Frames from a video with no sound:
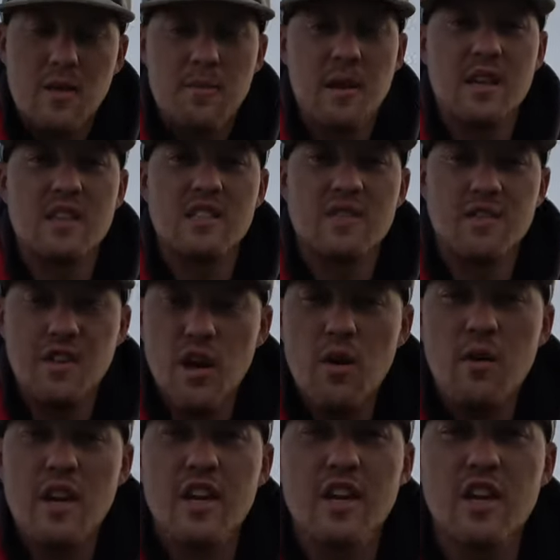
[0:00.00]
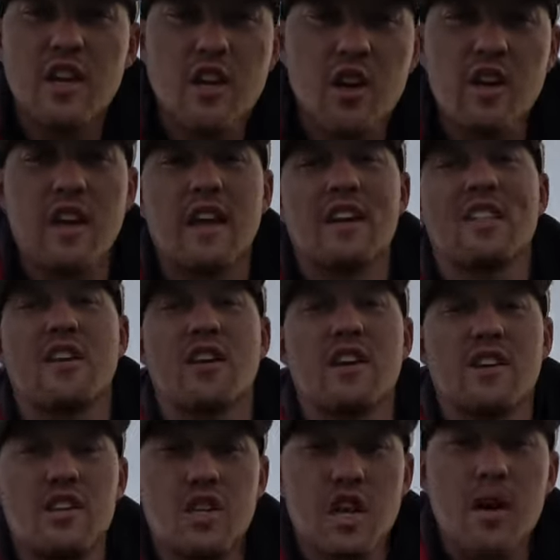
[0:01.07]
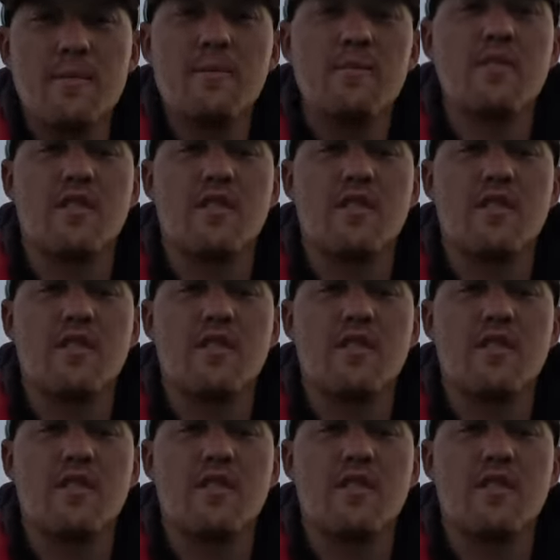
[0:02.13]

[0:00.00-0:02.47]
Because if you don't get a good hook in, they're gonna jump